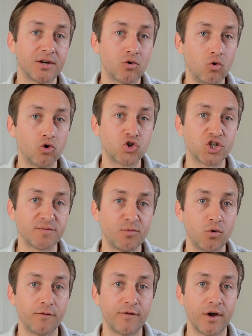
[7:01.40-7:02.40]
in a cautious
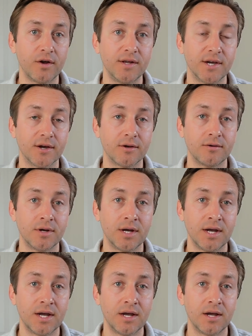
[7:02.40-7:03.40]
portfolio
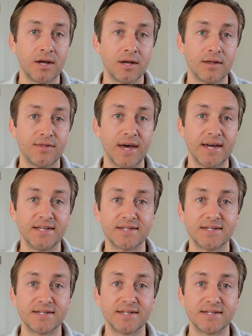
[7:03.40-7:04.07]
that